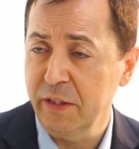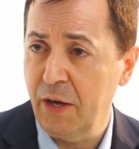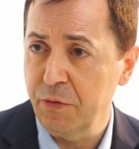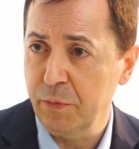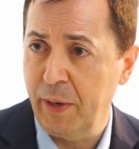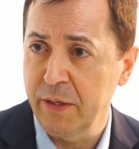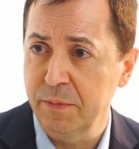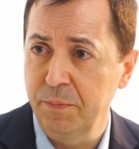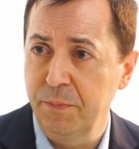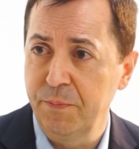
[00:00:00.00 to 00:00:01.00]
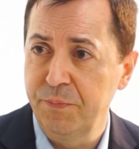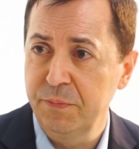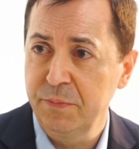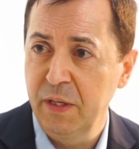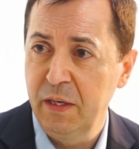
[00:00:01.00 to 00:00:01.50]
in that respect.
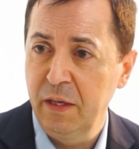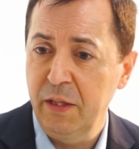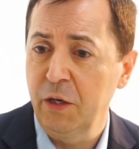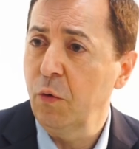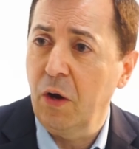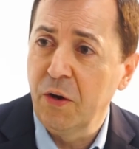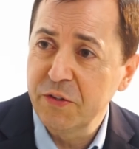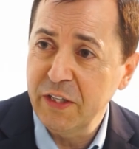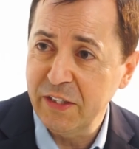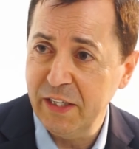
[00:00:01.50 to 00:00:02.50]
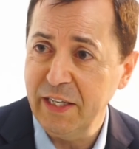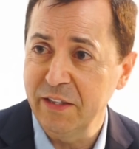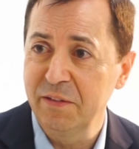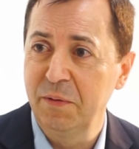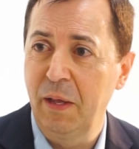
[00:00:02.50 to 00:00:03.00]
They're not
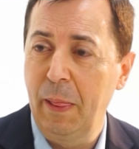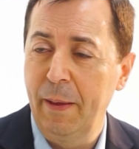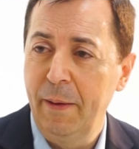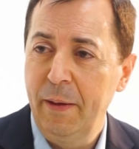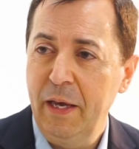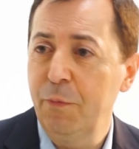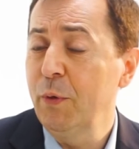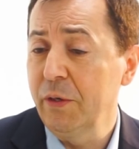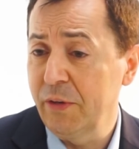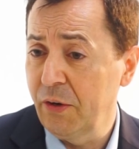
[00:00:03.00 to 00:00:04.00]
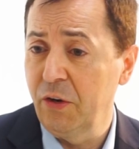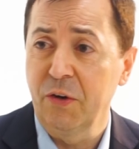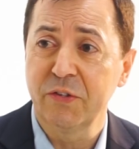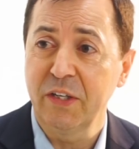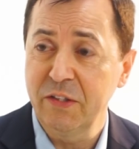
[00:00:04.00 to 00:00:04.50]
RCTs. If we'd have done an
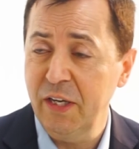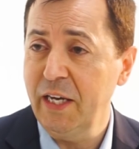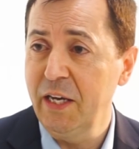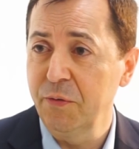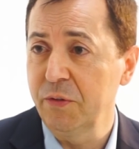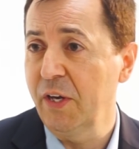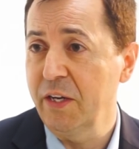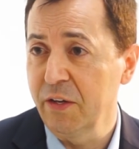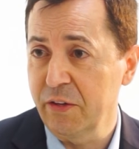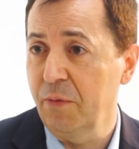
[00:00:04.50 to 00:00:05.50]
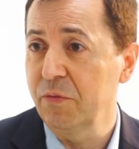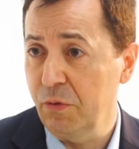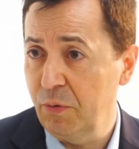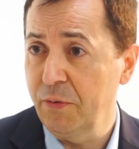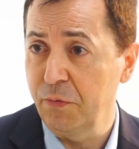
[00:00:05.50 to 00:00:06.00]
RCT, it would have taken us up to
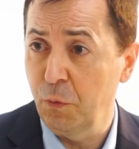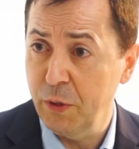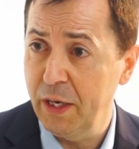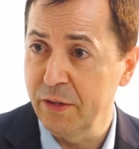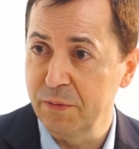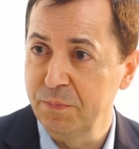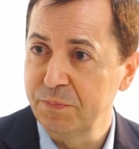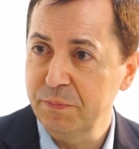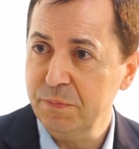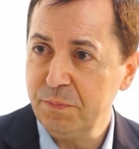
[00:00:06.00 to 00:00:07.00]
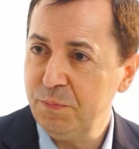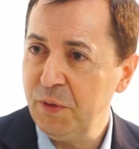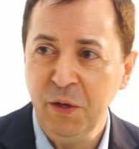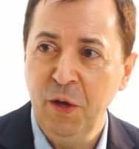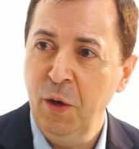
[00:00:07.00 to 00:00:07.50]
3 or 4 years.
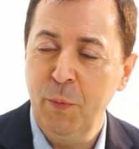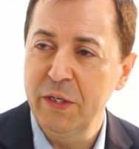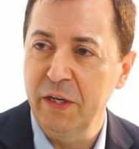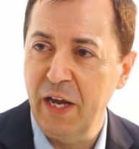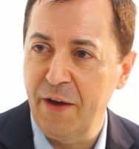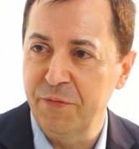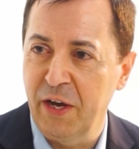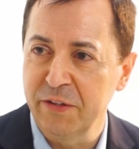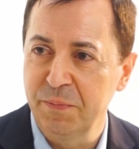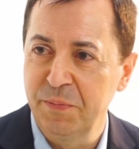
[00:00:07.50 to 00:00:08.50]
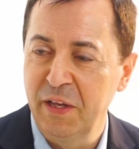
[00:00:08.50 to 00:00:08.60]
We didn't have that.